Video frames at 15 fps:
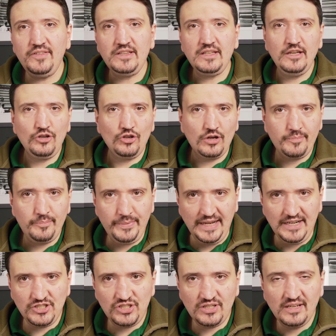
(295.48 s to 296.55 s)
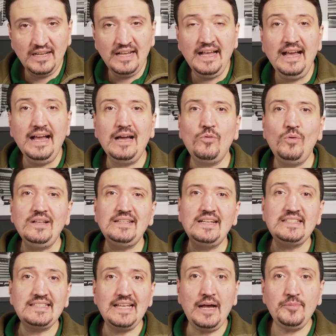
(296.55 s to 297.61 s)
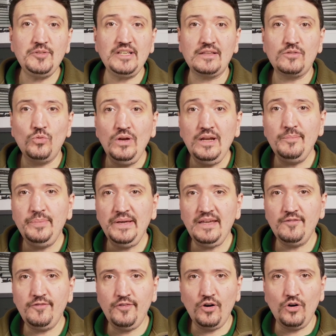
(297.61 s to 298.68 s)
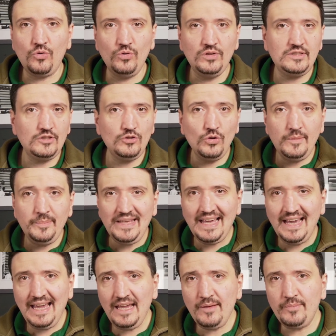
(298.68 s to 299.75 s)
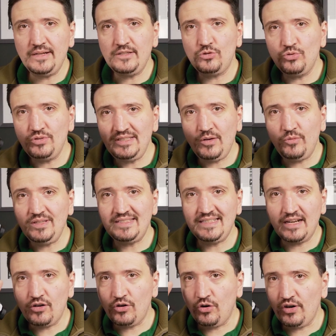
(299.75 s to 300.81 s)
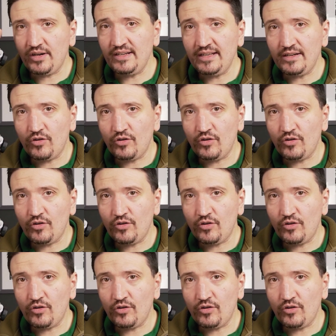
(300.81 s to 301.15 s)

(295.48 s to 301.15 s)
it in your patch. And when the subject will be in focus, you'll be able to see with the corner